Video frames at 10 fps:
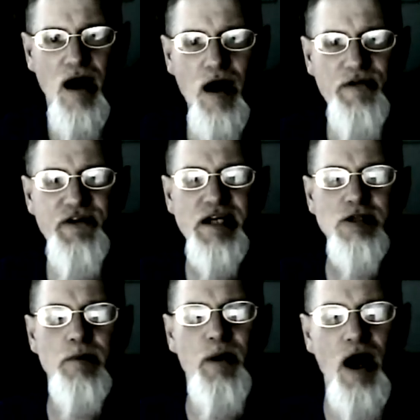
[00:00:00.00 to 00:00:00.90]
all
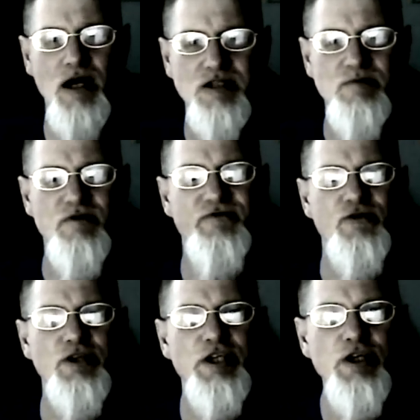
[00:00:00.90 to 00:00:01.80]
things are possible
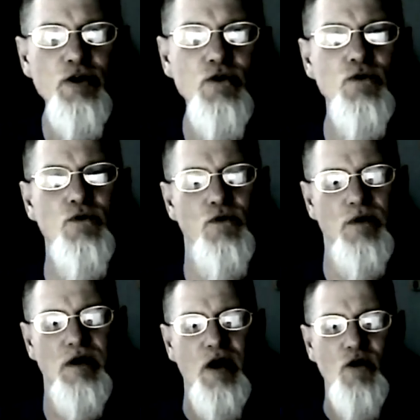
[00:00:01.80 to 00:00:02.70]
for you.
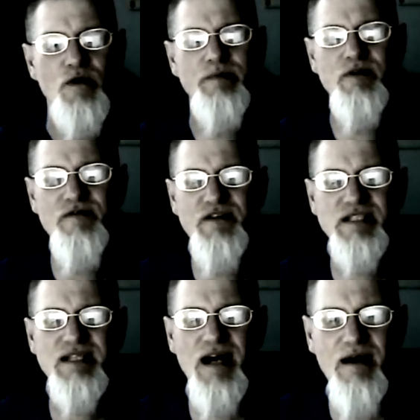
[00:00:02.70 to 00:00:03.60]
Remove
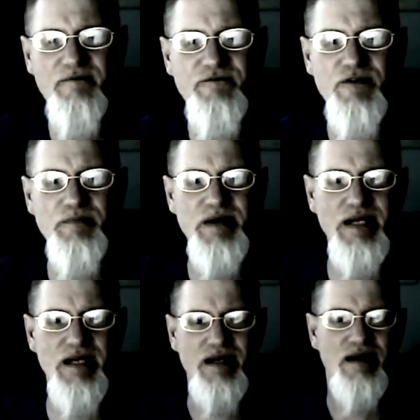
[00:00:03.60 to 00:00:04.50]
this cup from
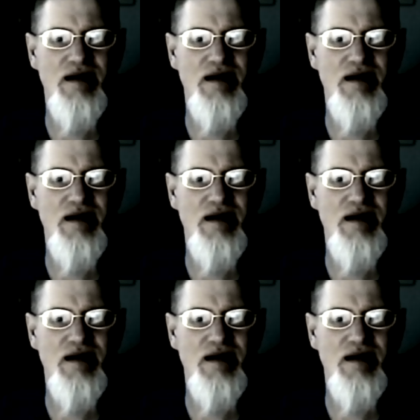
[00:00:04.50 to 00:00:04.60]
me.